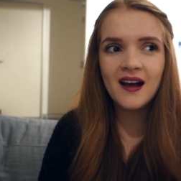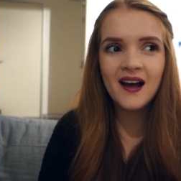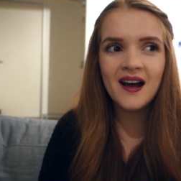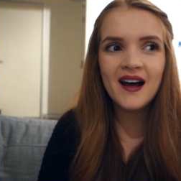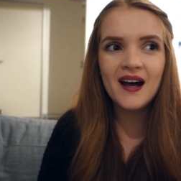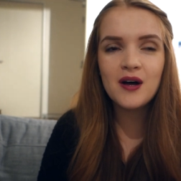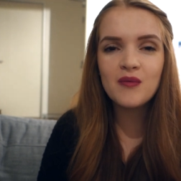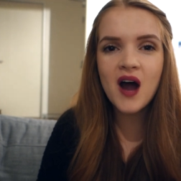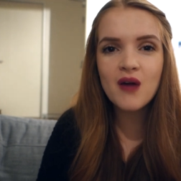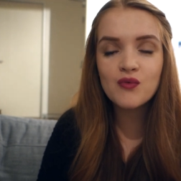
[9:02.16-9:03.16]
Uh,
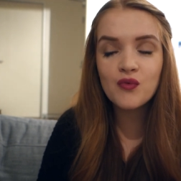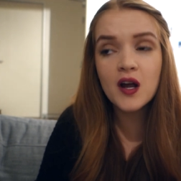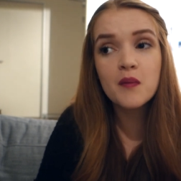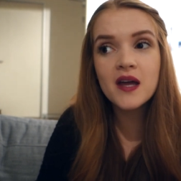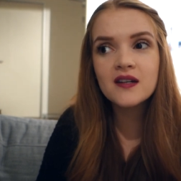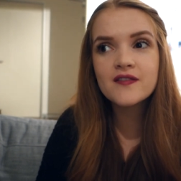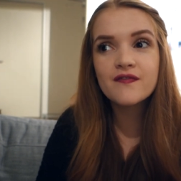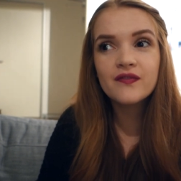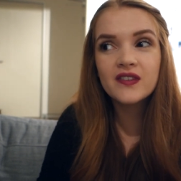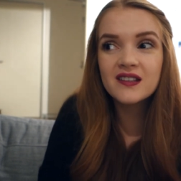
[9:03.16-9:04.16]
I would recommend
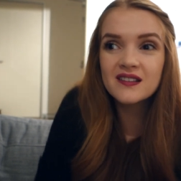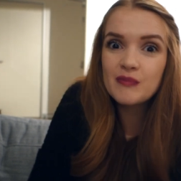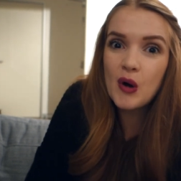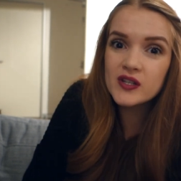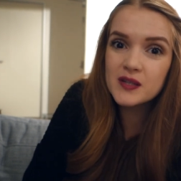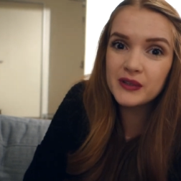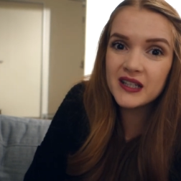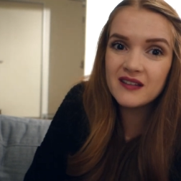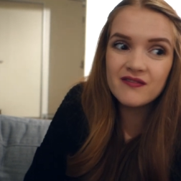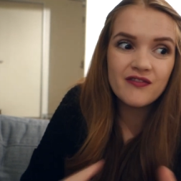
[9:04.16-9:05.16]

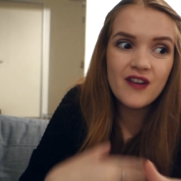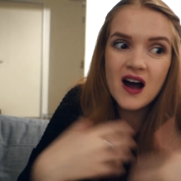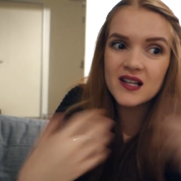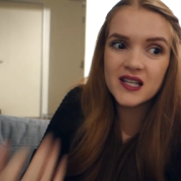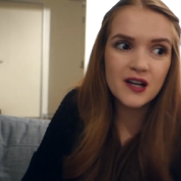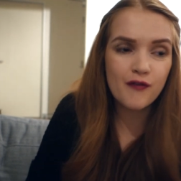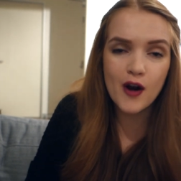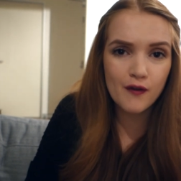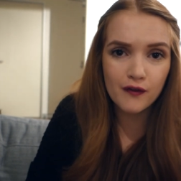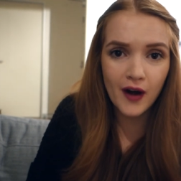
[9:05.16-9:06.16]
possibly asking a
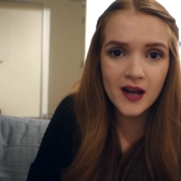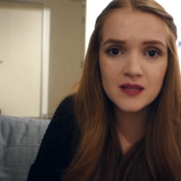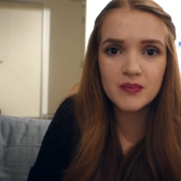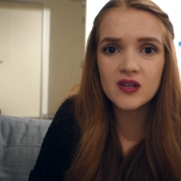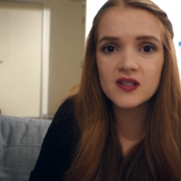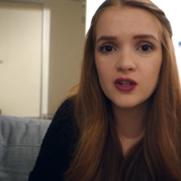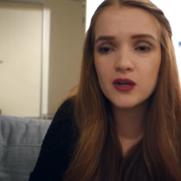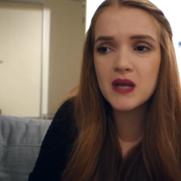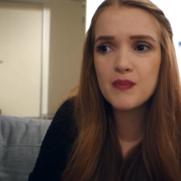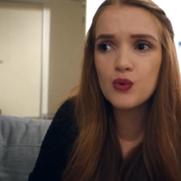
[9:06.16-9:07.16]
friend of a friend because a lot
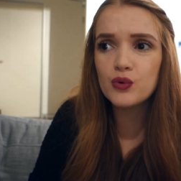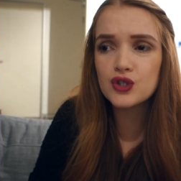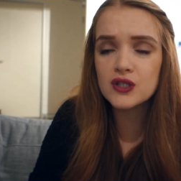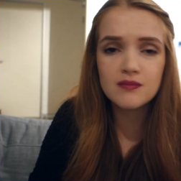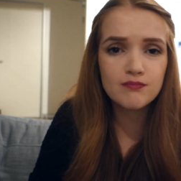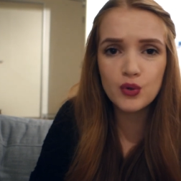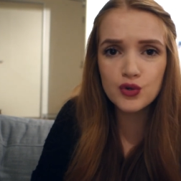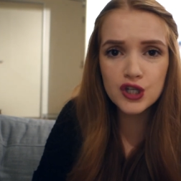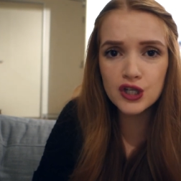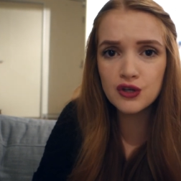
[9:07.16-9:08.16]
of people will just
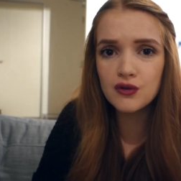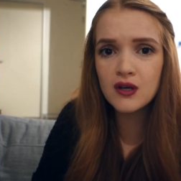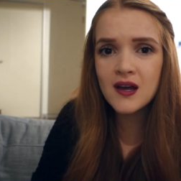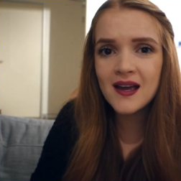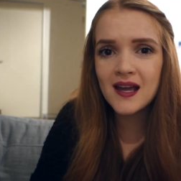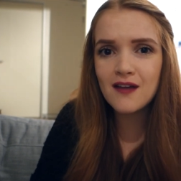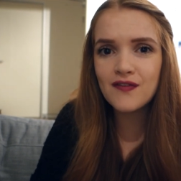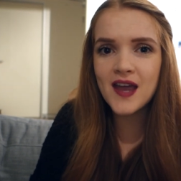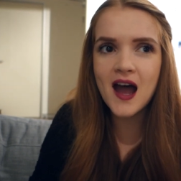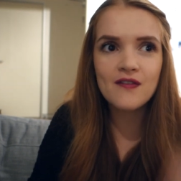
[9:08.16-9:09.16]
bullshit you if
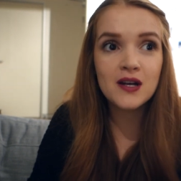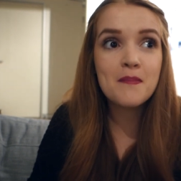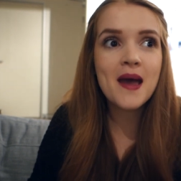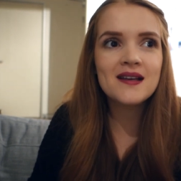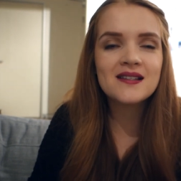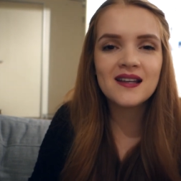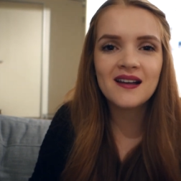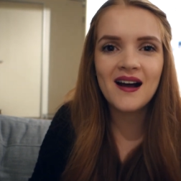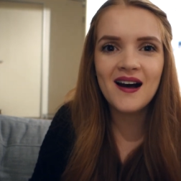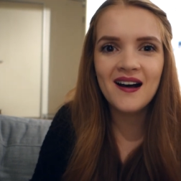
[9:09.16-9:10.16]
they have an
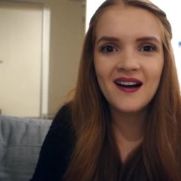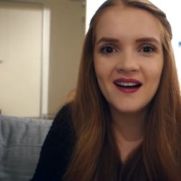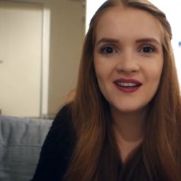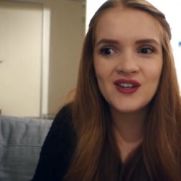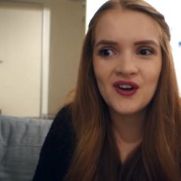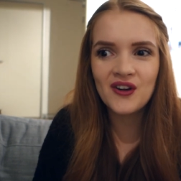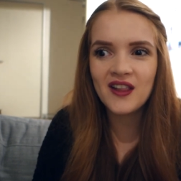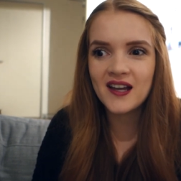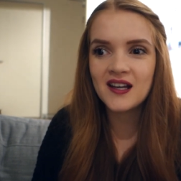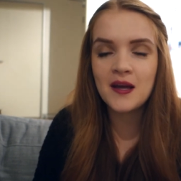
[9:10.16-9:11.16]
amazing, uh, you know,
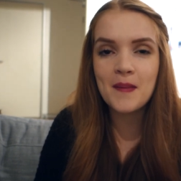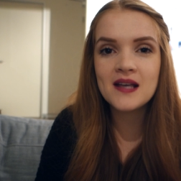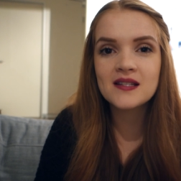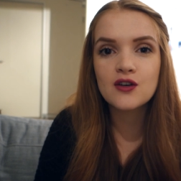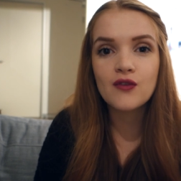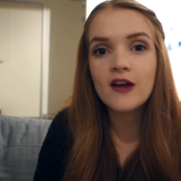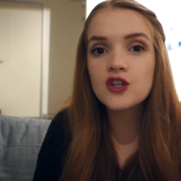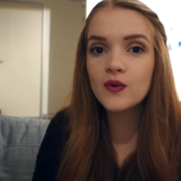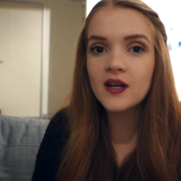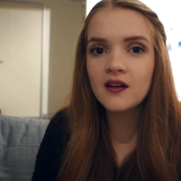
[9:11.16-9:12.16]
like an amazing
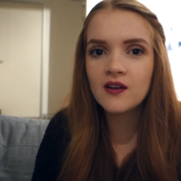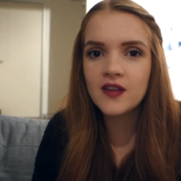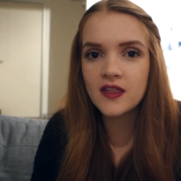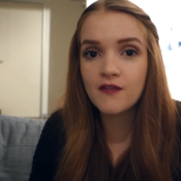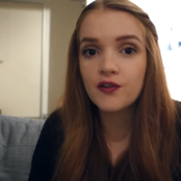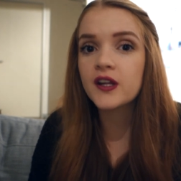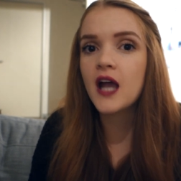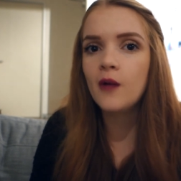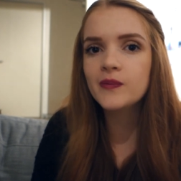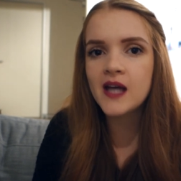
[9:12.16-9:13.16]
graduate that they've really
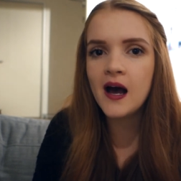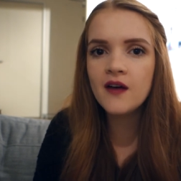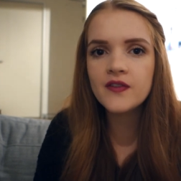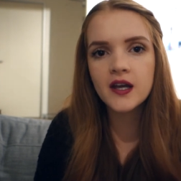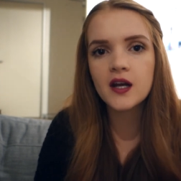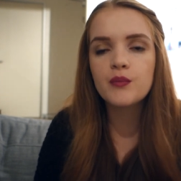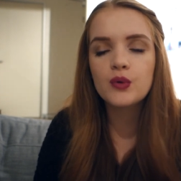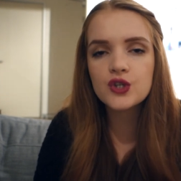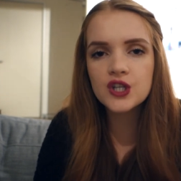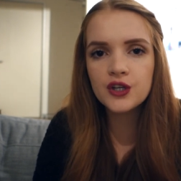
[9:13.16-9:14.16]
helped out, they're gonna
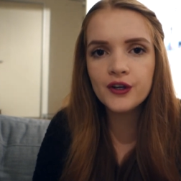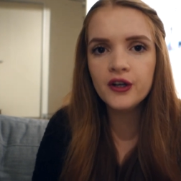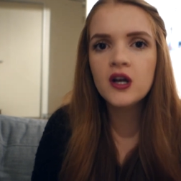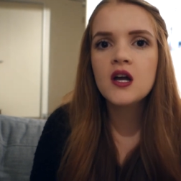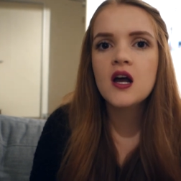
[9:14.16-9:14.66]
bullshit you.